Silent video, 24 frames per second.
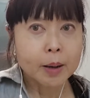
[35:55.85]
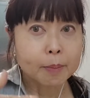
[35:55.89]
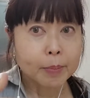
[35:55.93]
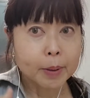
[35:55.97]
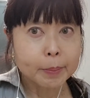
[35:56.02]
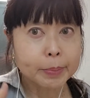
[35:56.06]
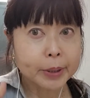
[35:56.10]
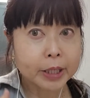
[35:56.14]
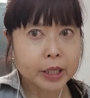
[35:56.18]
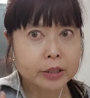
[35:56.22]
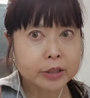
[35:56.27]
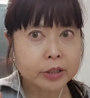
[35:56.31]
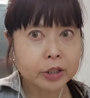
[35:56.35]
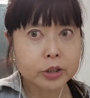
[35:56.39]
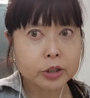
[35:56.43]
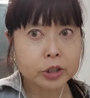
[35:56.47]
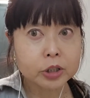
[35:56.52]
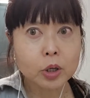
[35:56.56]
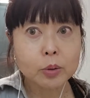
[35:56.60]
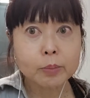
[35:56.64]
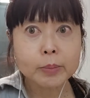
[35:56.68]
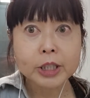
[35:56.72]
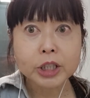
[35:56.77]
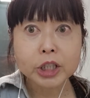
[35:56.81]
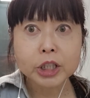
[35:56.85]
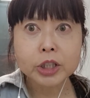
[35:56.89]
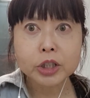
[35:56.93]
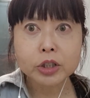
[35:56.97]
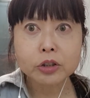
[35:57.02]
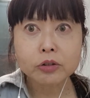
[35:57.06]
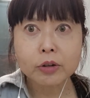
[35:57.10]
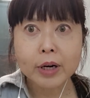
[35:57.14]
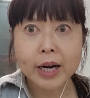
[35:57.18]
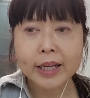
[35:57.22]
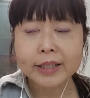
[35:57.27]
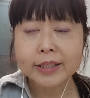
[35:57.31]
But because there's so much
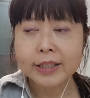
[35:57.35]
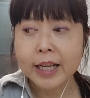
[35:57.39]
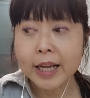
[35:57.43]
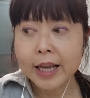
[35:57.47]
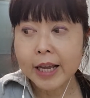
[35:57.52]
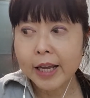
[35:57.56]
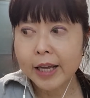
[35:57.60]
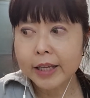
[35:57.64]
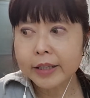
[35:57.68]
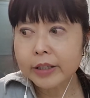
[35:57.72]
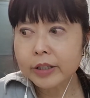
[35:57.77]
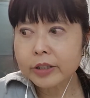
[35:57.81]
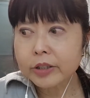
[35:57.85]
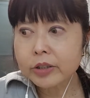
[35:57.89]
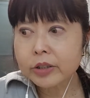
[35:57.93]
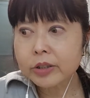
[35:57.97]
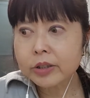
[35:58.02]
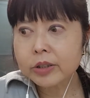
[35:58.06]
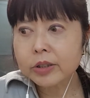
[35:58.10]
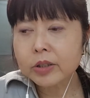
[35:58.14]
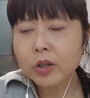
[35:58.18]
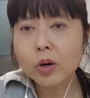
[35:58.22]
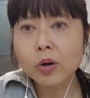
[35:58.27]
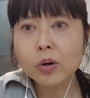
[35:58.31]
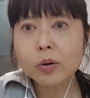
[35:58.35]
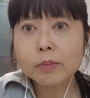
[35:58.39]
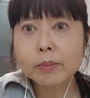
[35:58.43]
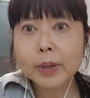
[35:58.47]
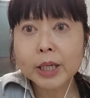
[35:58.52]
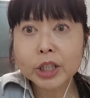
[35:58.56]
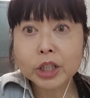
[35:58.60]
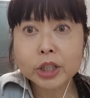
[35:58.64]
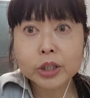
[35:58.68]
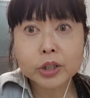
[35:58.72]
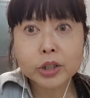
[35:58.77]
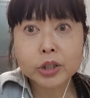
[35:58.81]
stress and there's so
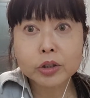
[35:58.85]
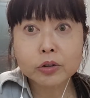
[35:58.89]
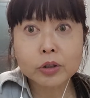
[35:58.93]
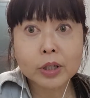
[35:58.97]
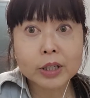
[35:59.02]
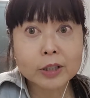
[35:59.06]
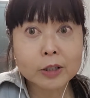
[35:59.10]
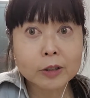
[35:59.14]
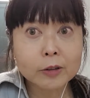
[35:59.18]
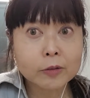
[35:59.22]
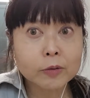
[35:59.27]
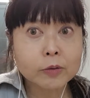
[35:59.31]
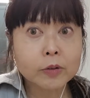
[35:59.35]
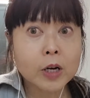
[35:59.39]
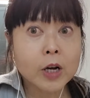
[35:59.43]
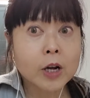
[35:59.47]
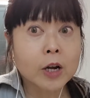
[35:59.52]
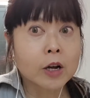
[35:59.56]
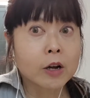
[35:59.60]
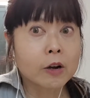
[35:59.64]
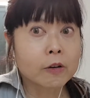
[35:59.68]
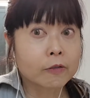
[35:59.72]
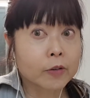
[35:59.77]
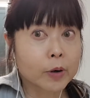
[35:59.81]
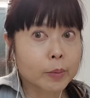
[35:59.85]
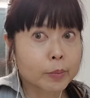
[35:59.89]
much struggle from